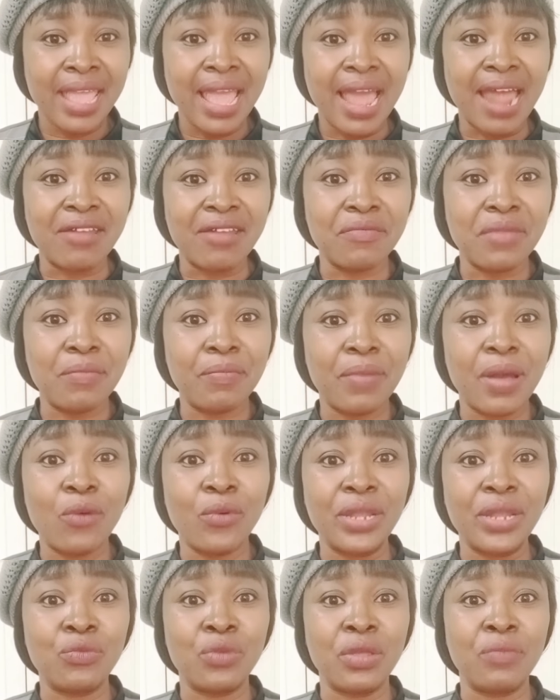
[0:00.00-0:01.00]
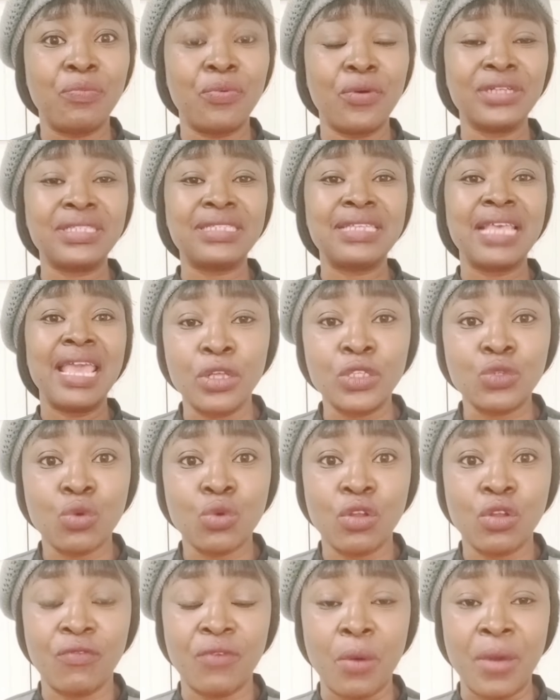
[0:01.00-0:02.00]
I remember when we bought
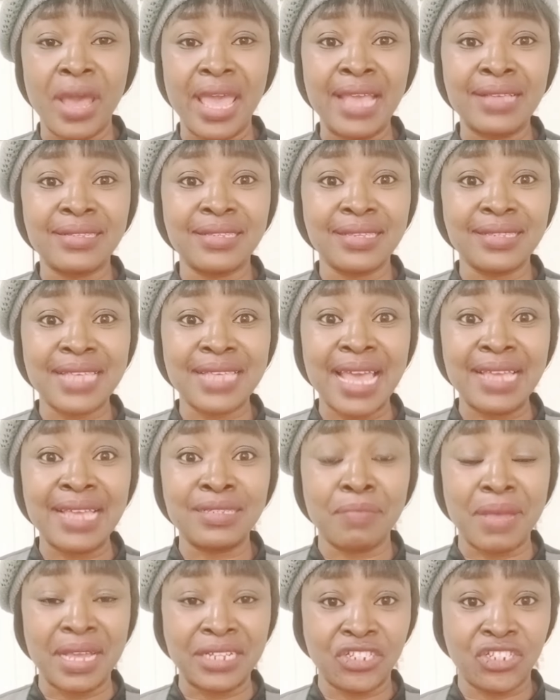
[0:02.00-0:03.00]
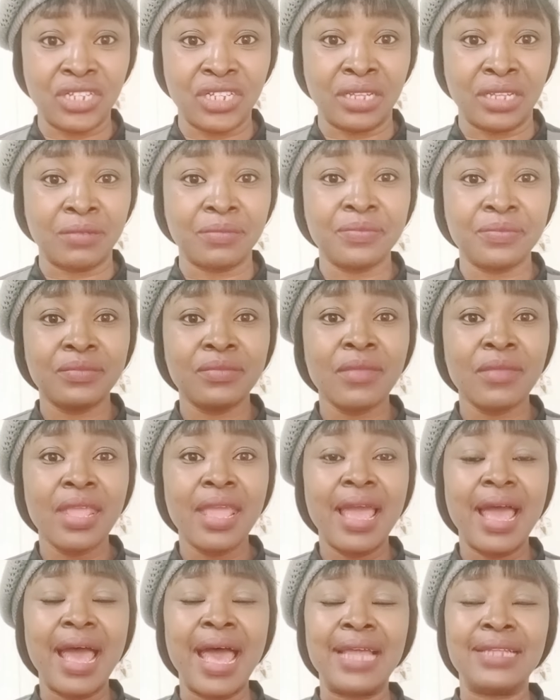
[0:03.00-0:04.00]
one of our exercise machine
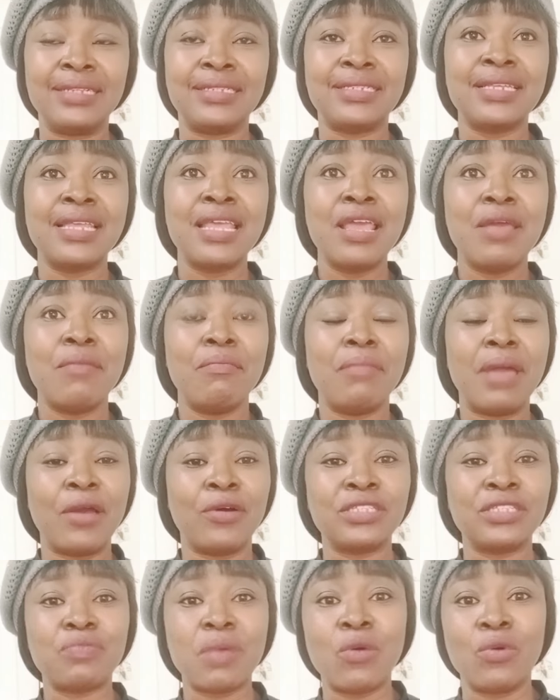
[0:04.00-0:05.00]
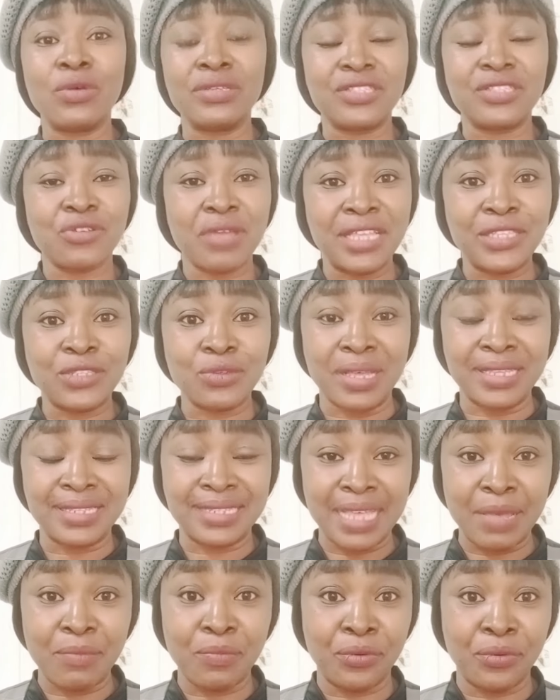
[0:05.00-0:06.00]
and my husband was trying to
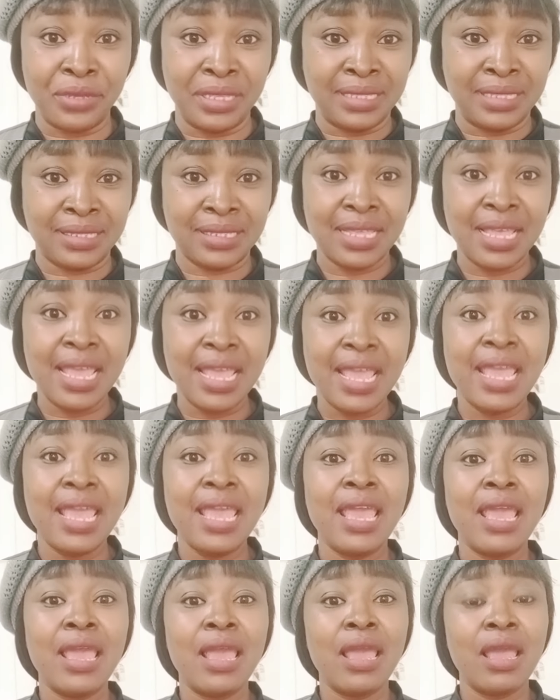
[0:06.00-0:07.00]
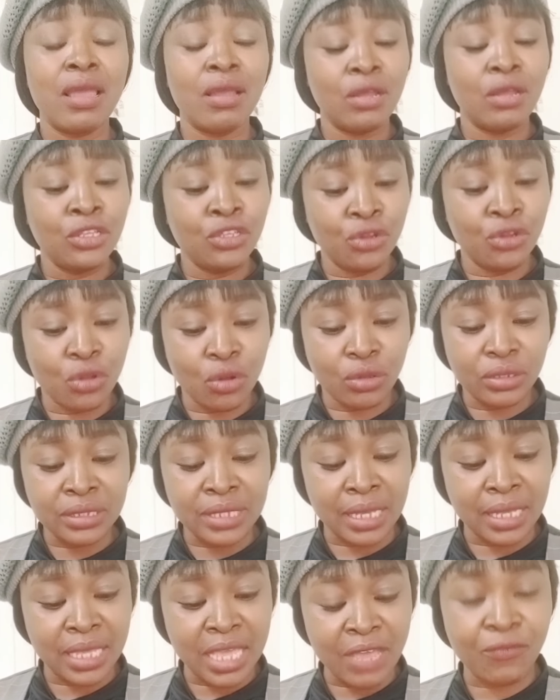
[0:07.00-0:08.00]
assemble it. You know,
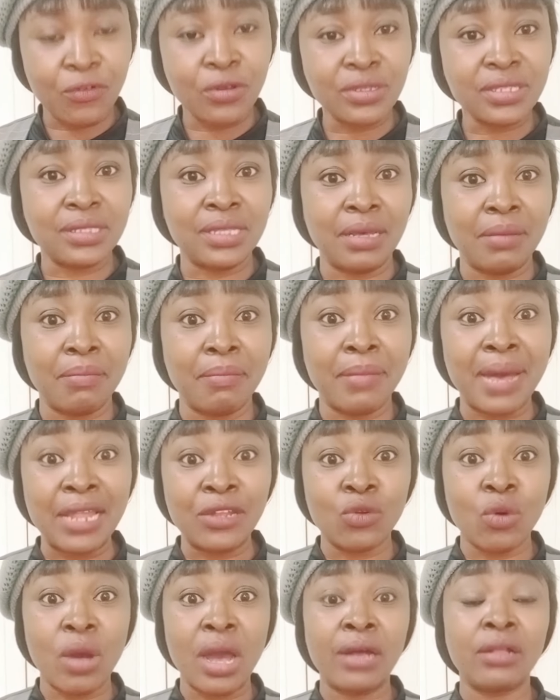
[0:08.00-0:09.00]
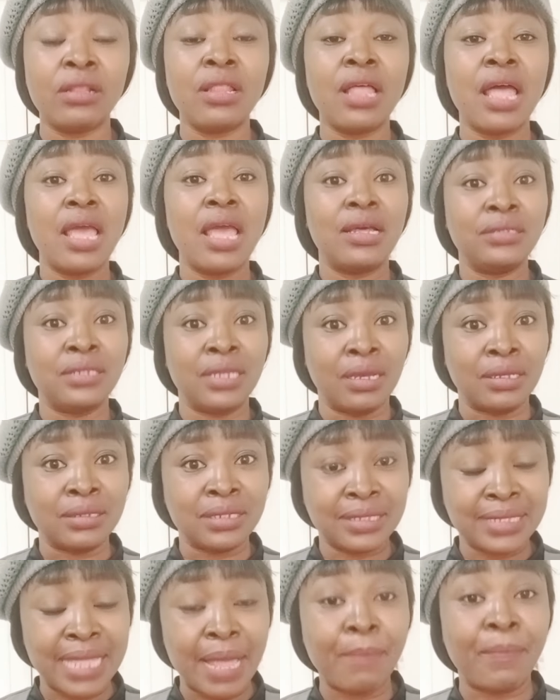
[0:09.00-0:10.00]
they gave us the manual, the
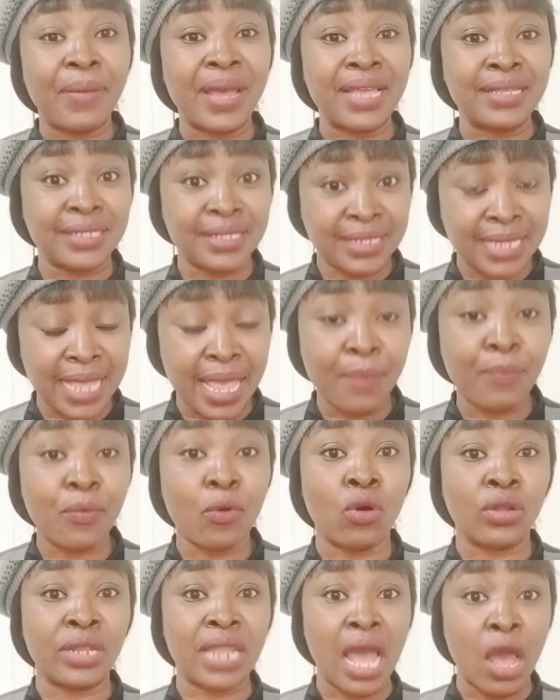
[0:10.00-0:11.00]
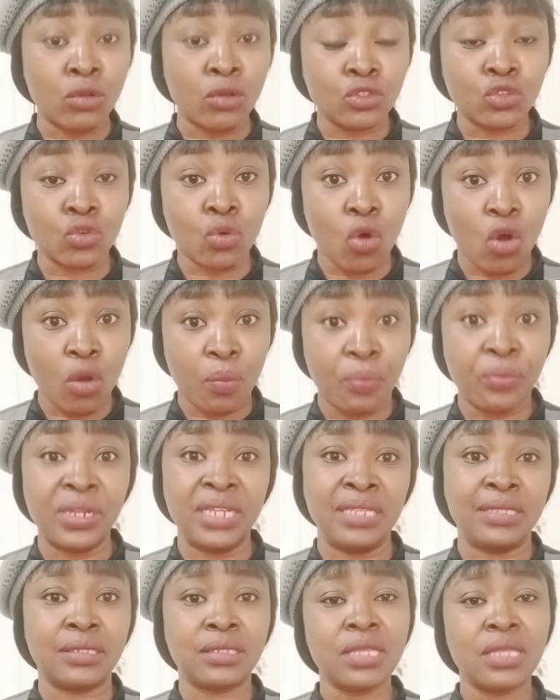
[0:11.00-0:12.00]
step by step on how to couple
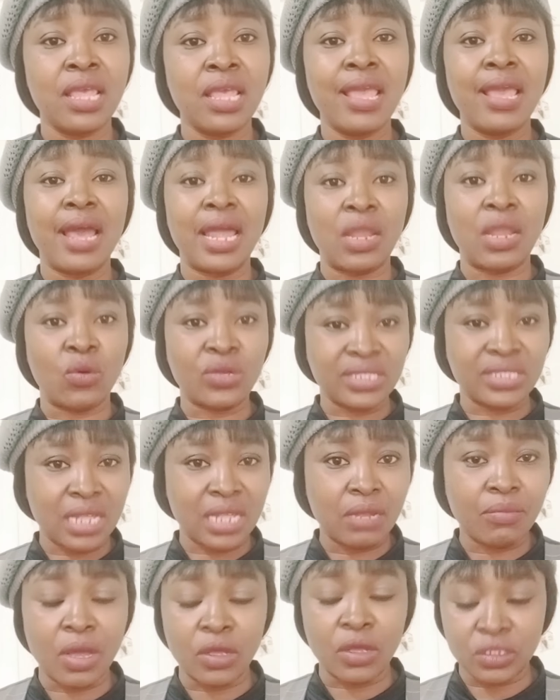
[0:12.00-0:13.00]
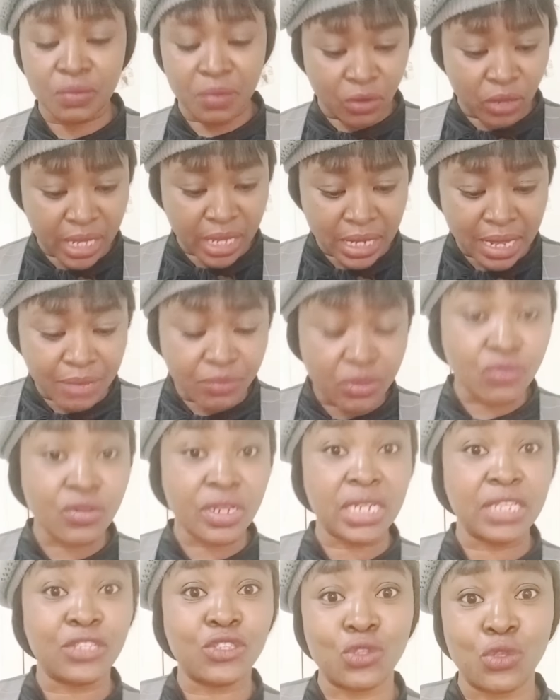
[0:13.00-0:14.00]
it. And I was telling my husband, okay, let me
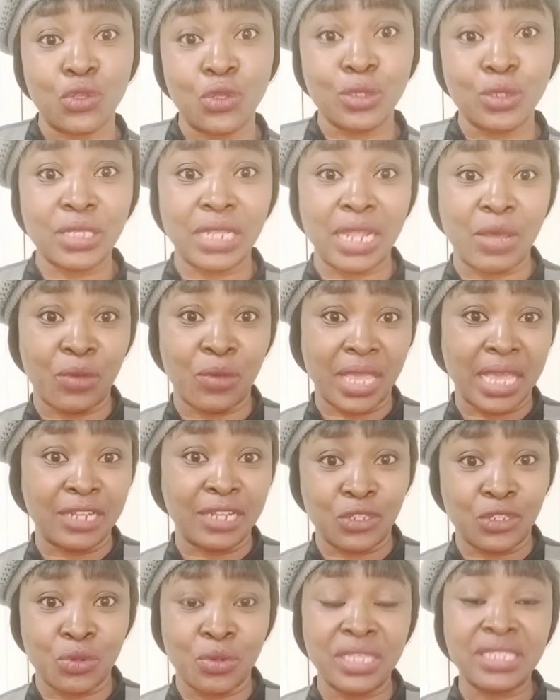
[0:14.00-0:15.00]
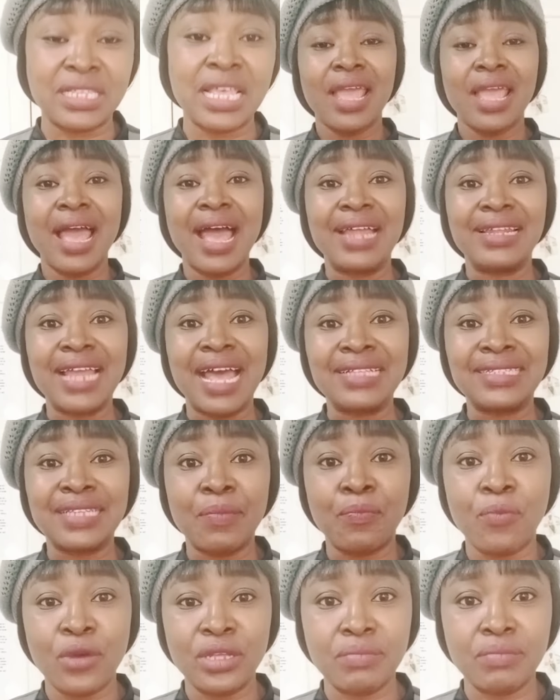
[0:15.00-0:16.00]
read it to you so that we can do it. And at
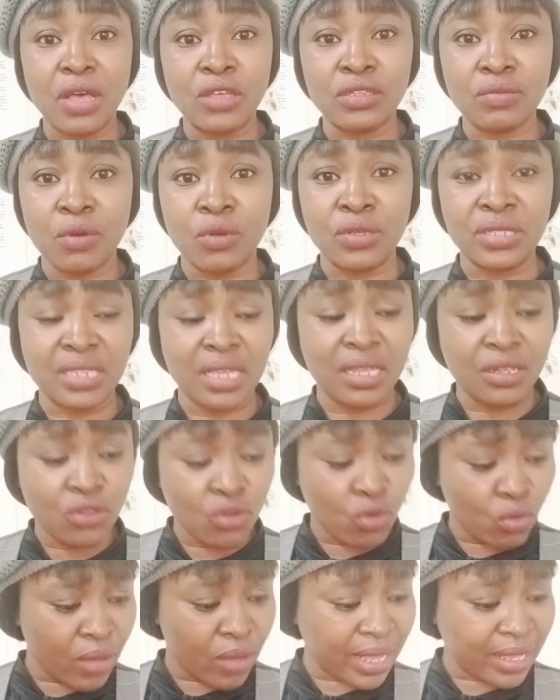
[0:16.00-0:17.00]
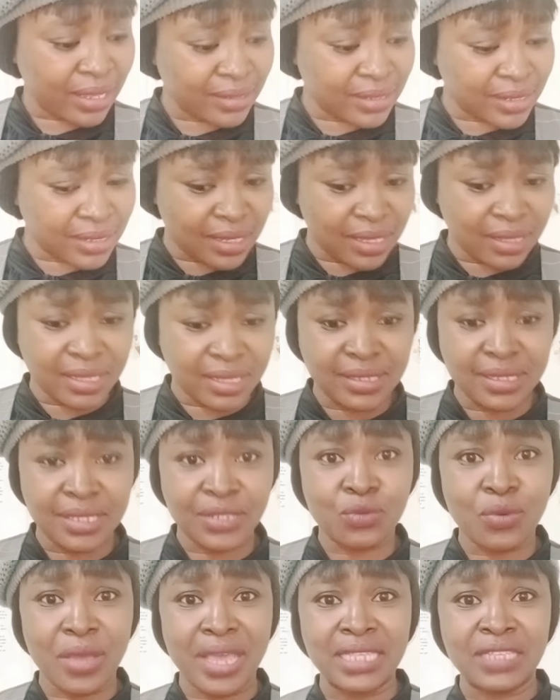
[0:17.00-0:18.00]
a point, my husband was saying, no, I can see this
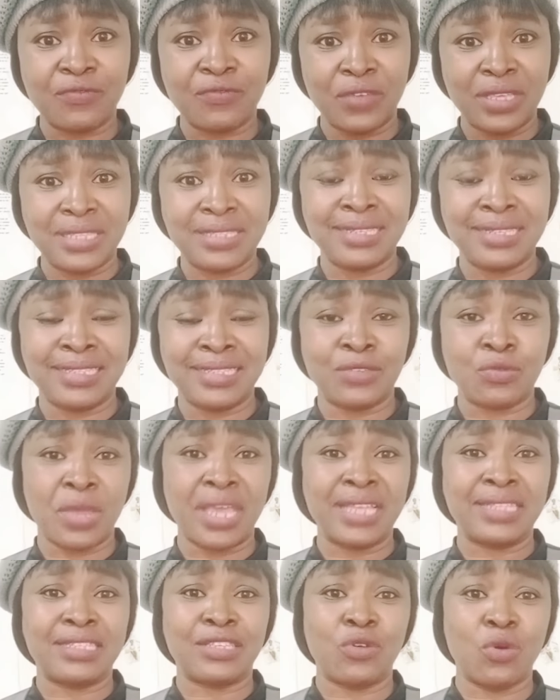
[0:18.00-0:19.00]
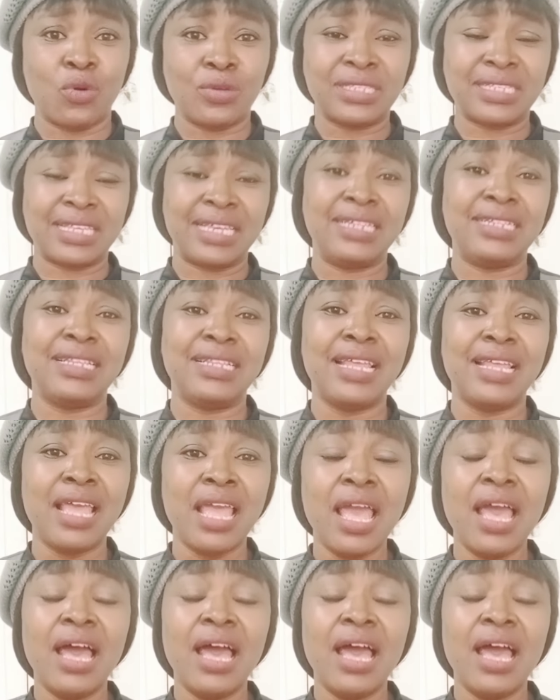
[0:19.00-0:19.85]
is where it fits, this is where it goes in.